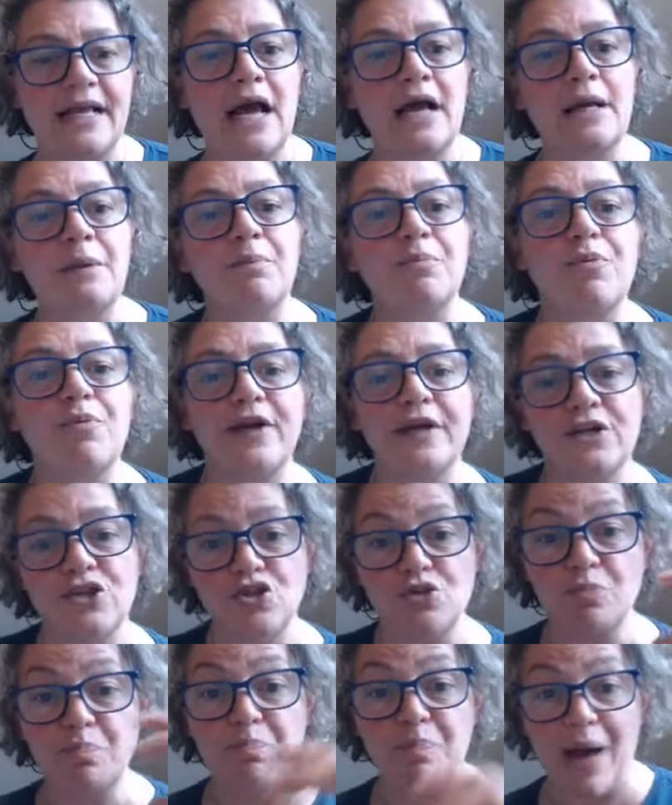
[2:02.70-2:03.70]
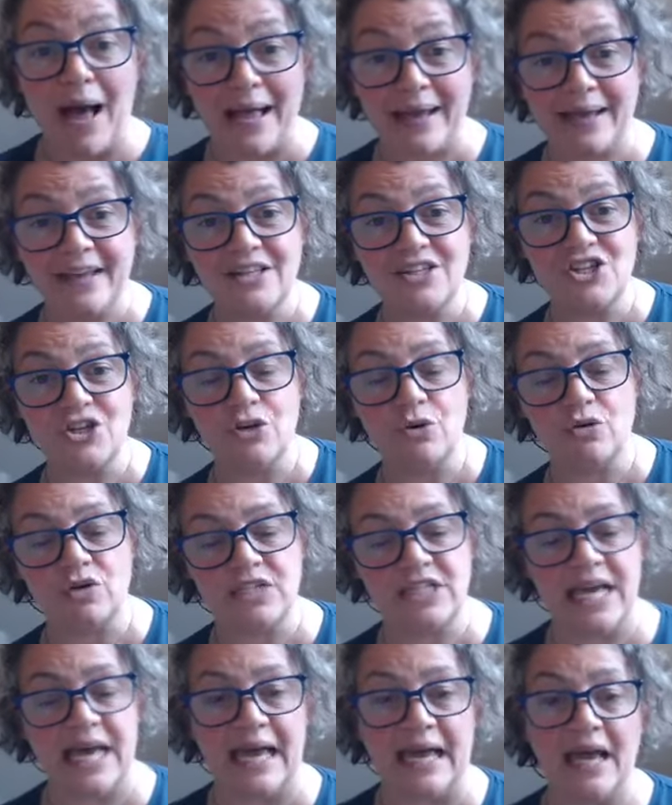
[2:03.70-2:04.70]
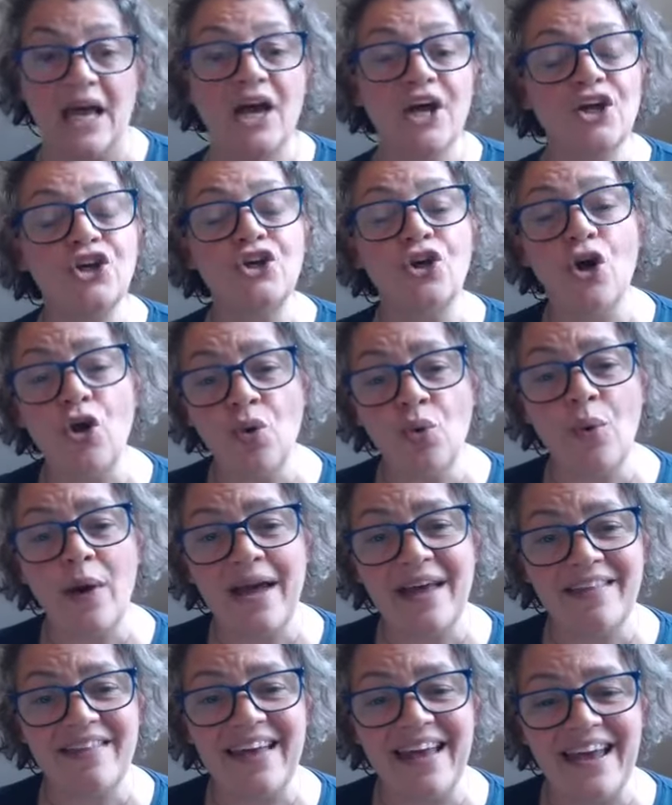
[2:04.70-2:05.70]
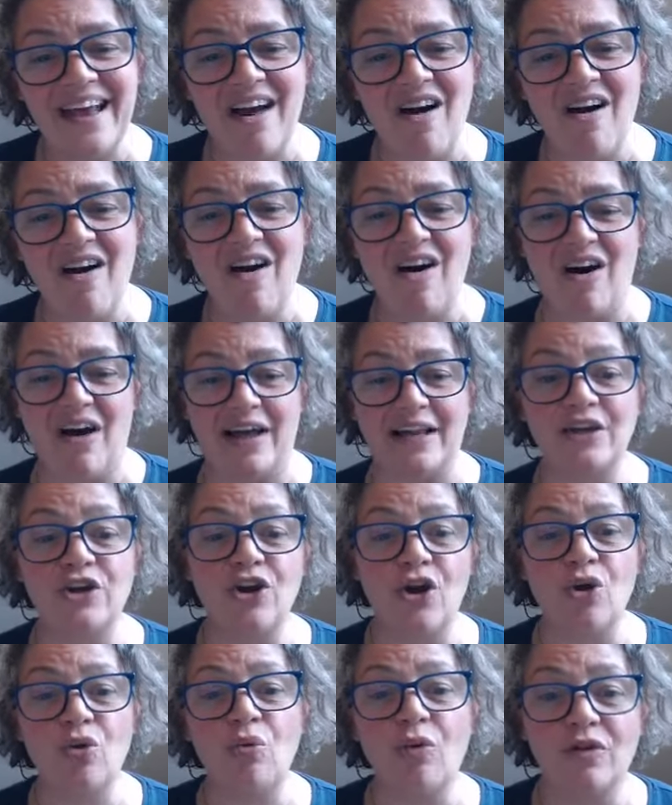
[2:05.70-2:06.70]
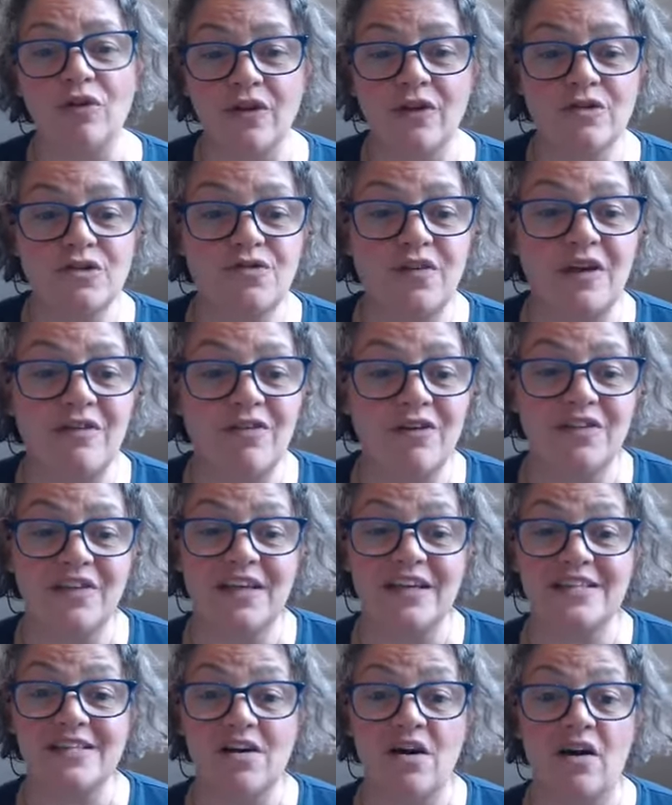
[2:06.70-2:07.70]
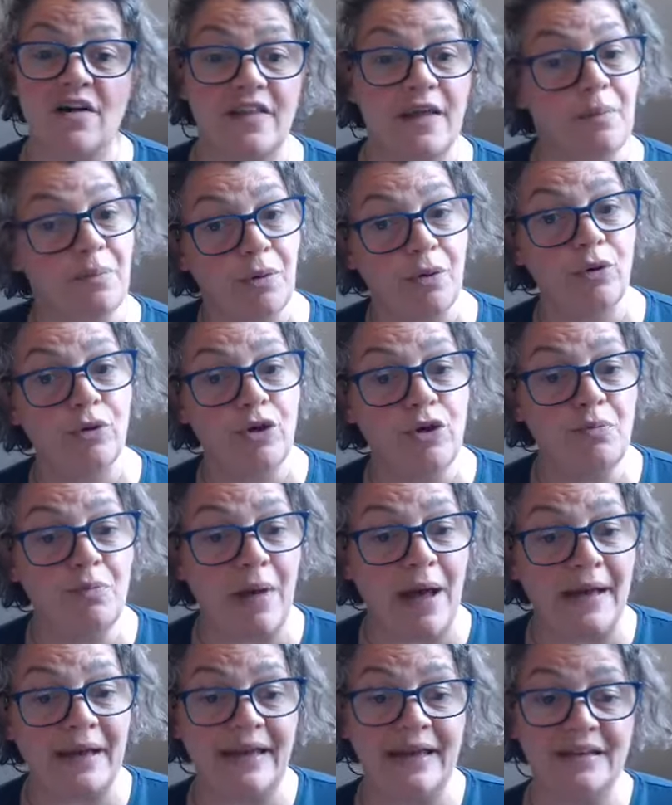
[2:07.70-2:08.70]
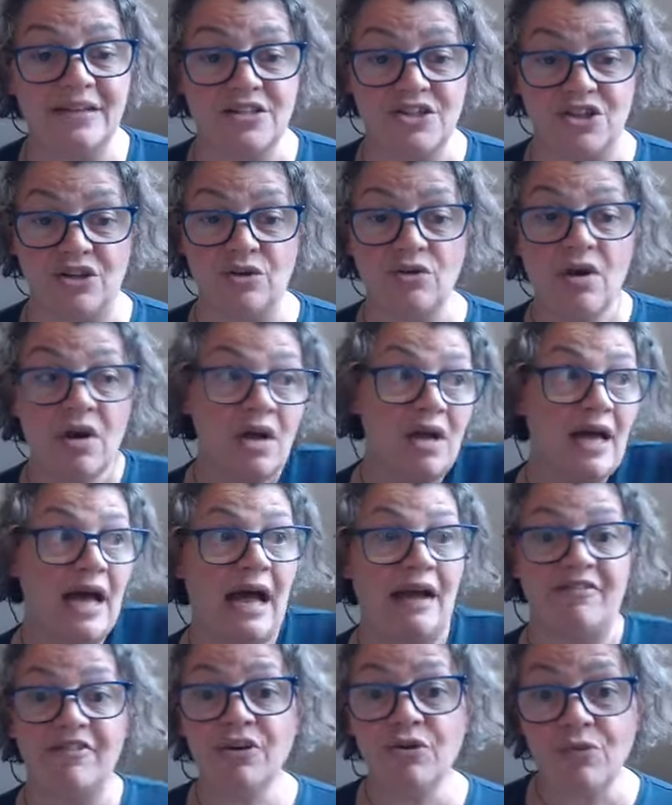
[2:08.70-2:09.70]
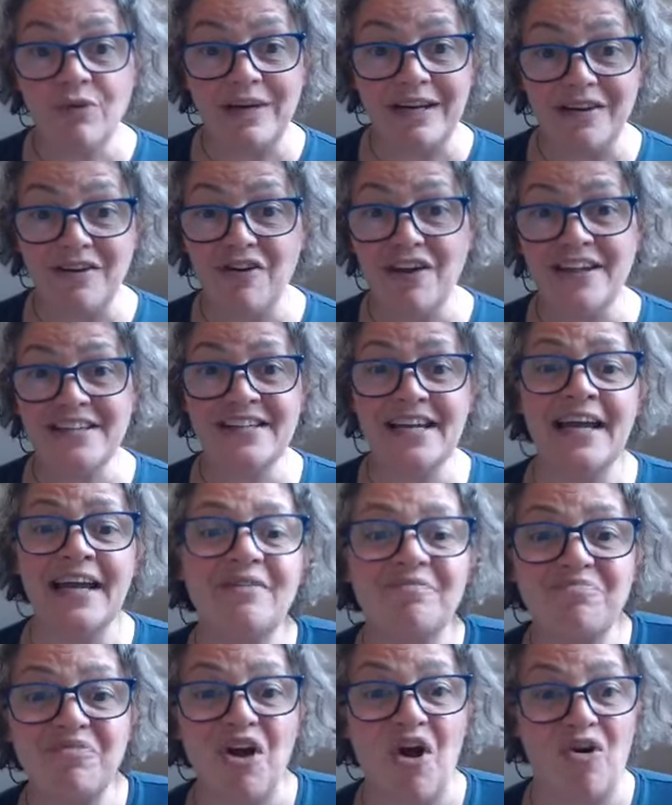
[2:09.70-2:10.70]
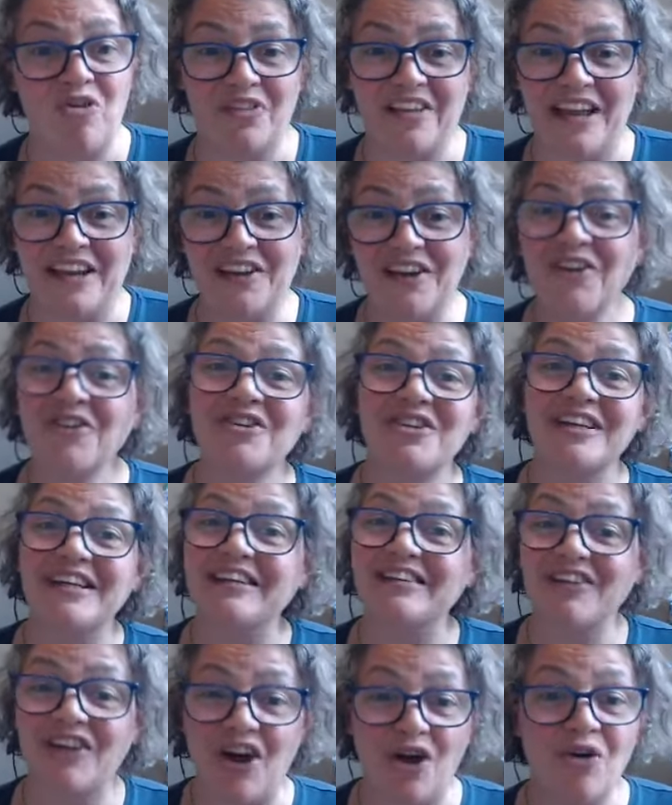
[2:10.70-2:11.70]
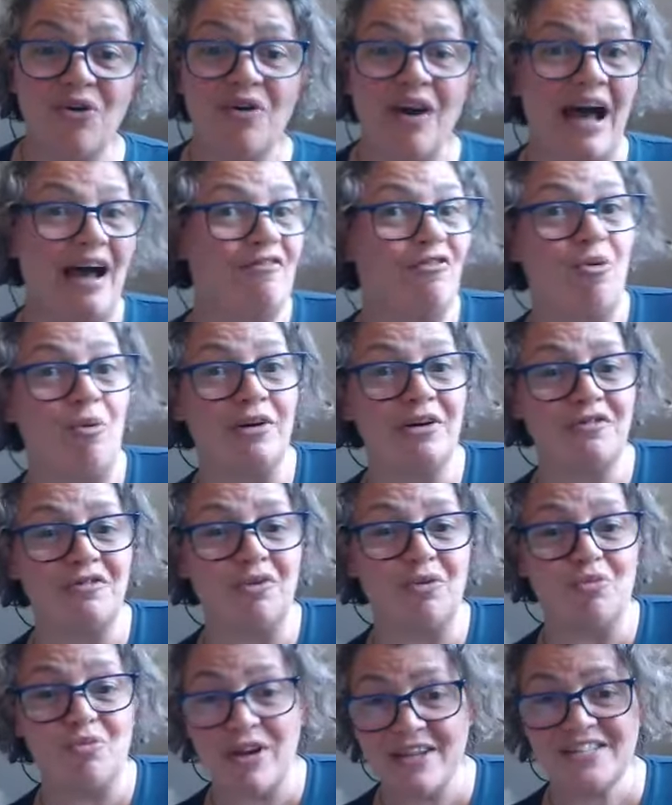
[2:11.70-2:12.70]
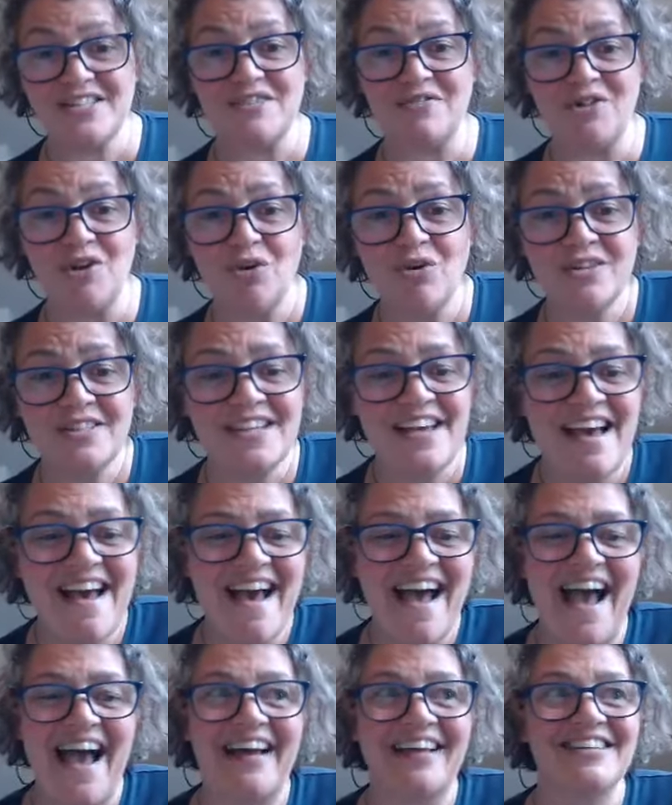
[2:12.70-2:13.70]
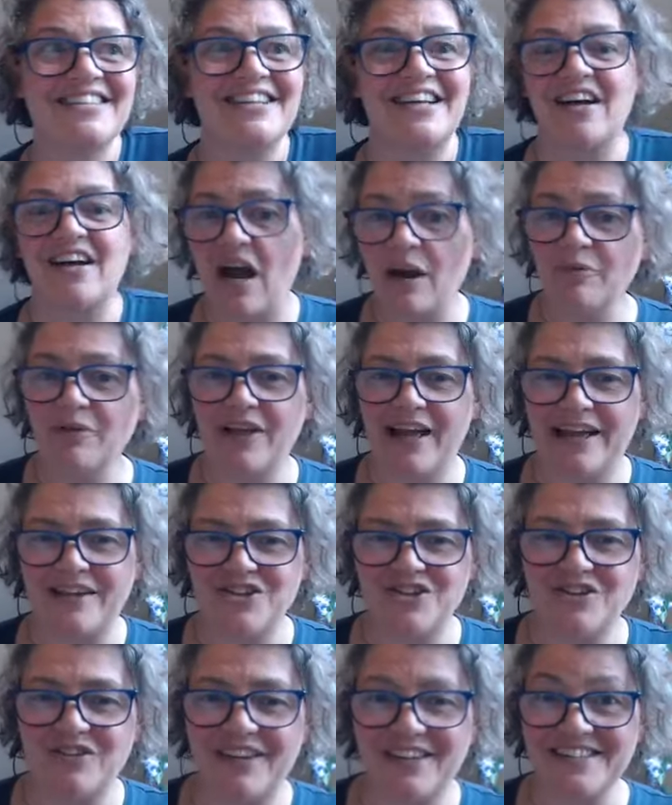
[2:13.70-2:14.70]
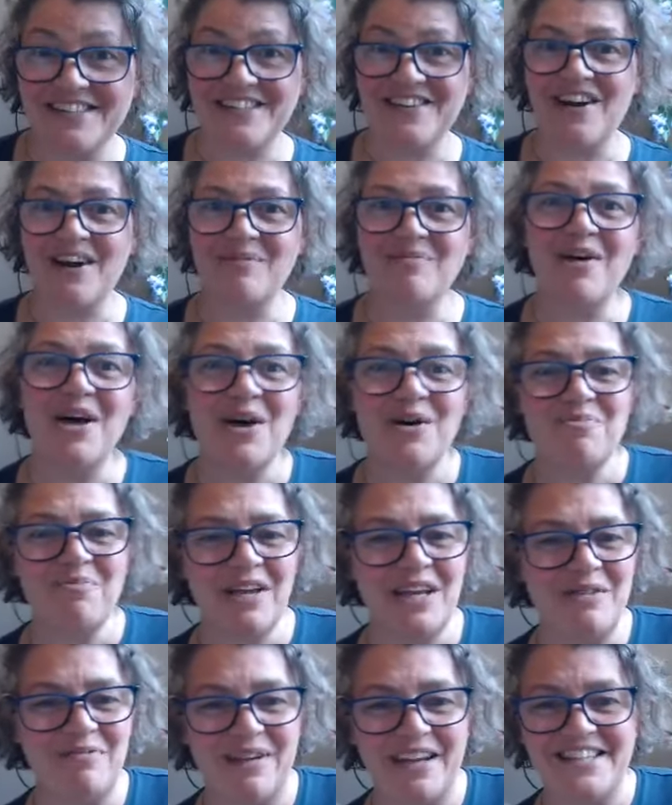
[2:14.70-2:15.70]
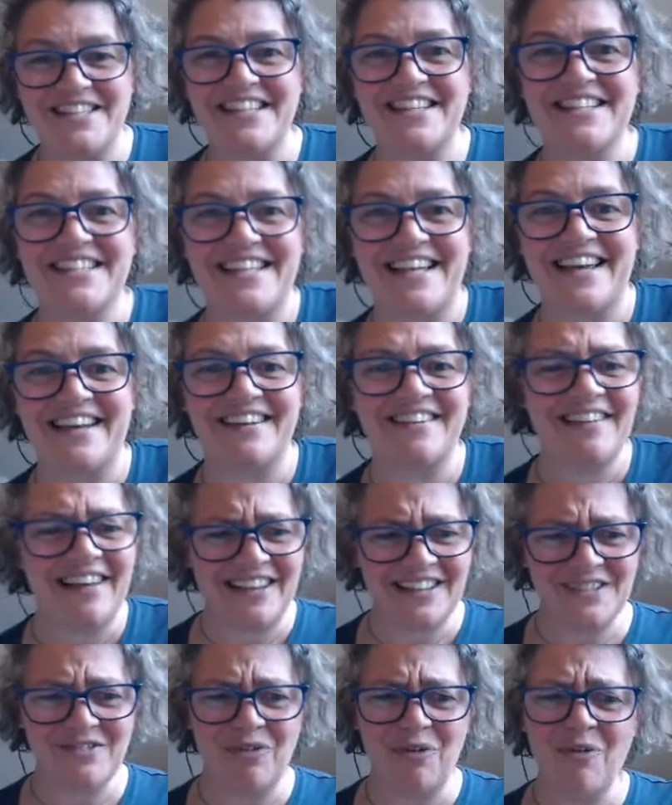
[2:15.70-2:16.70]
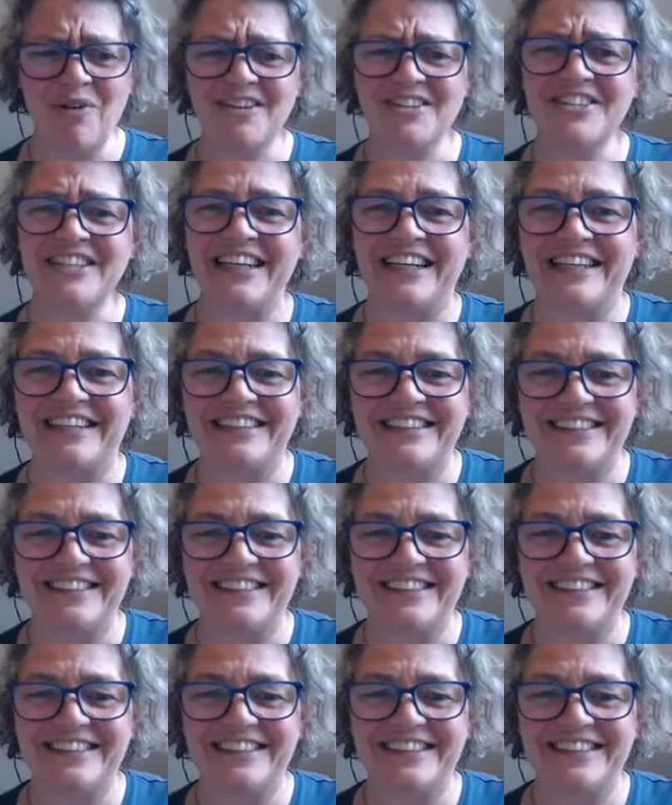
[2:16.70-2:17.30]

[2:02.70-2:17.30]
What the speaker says: kind of brings you back into your day, know where they are and know what those favourite things are that pull you back into having a really great day. On that note, go have a wonderful rest of yours, and I will catch you next time. Many blessings and thanks for watching.